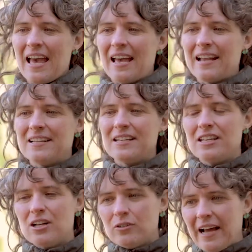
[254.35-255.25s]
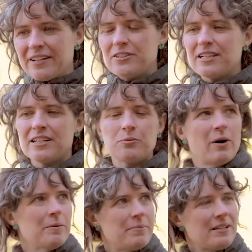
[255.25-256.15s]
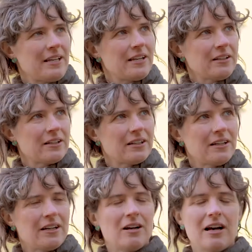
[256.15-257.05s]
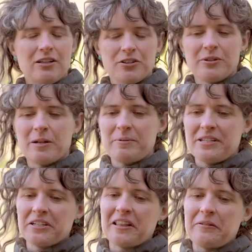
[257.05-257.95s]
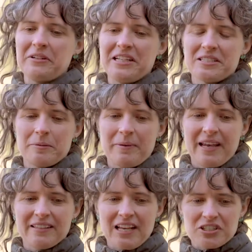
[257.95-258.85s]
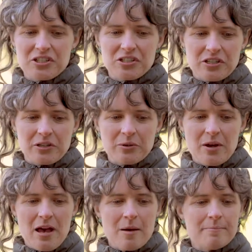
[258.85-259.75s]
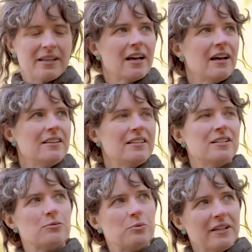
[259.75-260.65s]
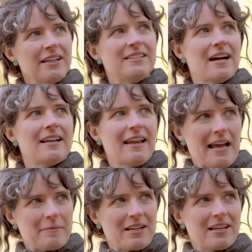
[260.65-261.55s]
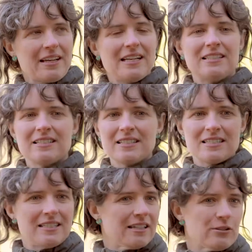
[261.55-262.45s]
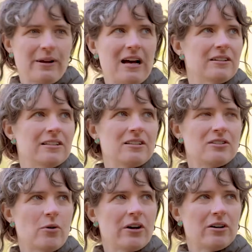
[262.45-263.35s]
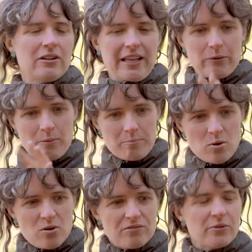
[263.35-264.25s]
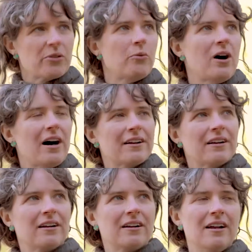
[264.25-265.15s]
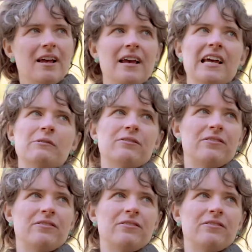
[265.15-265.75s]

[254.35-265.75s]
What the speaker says: And nitrogen is one in particular, a nutrient in particular that we need to pay attention to because it's really dynamic. It doesn't stick around in the soil. It will move with water. It will